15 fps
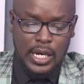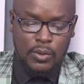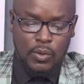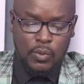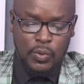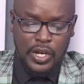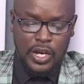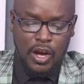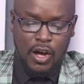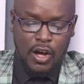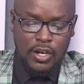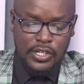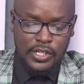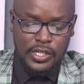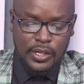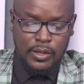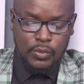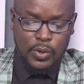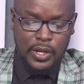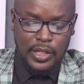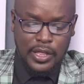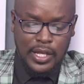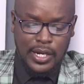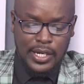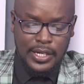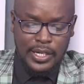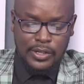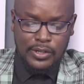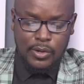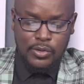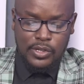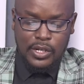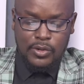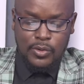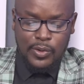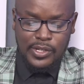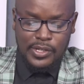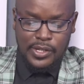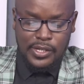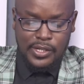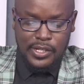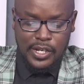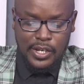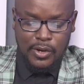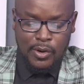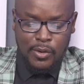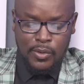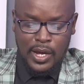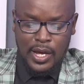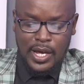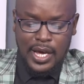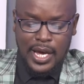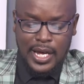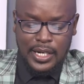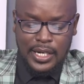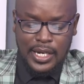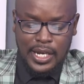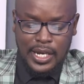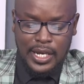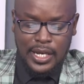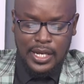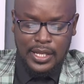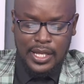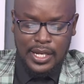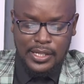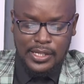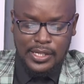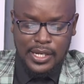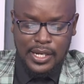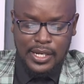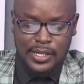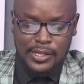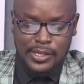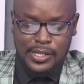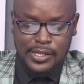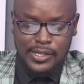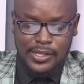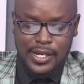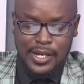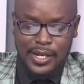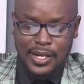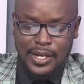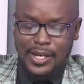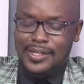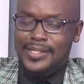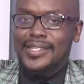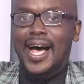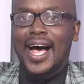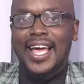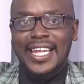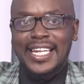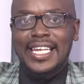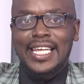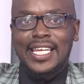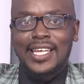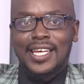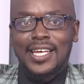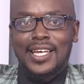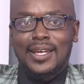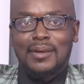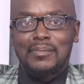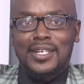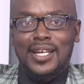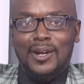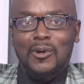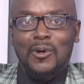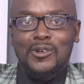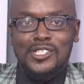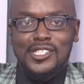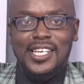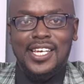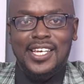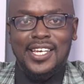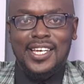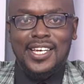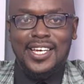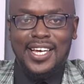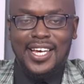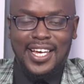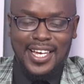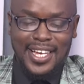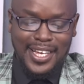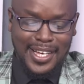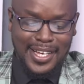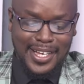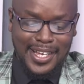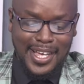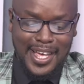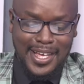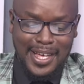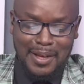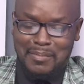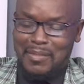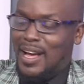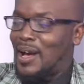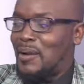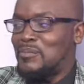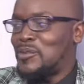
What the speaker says: We are still with Lynda Toussaint, who is the CEO, and that's Sister Tiny Mdlalose. I'm